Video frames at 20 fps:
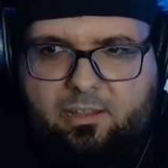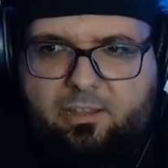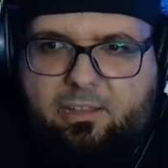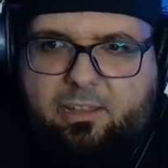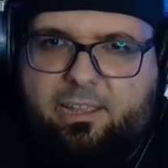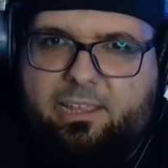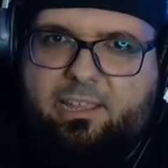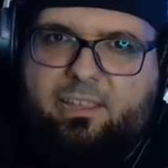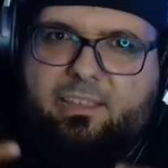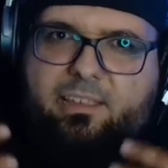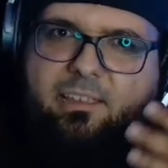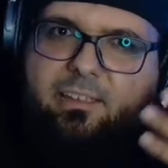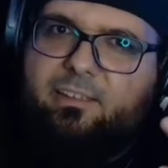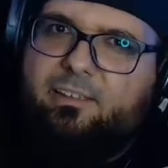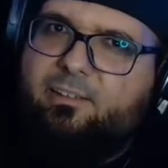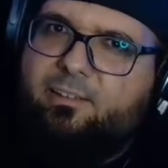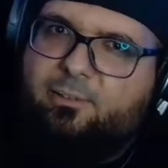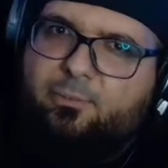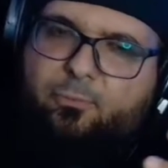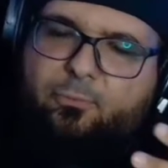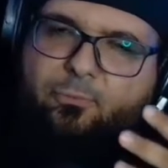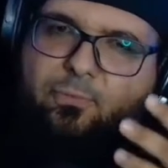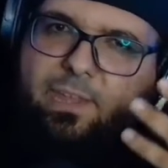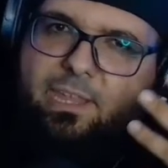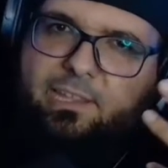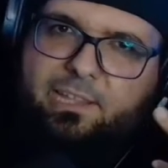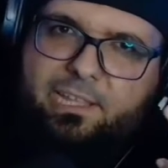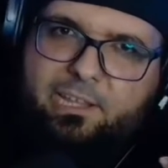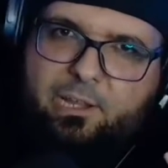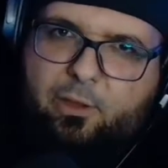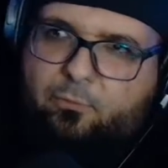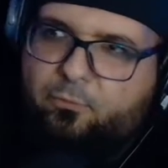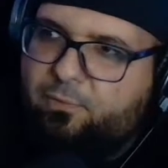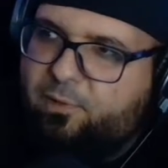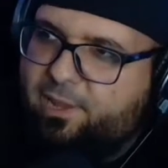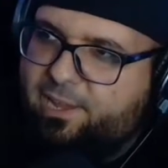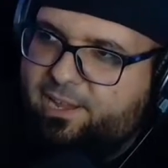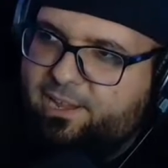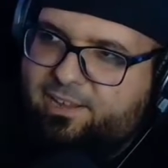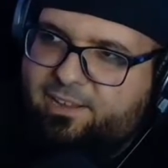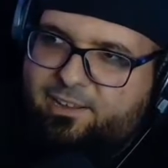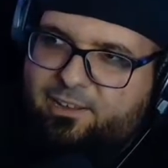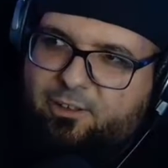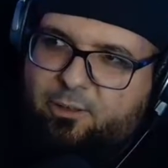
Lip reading: like, feeling of like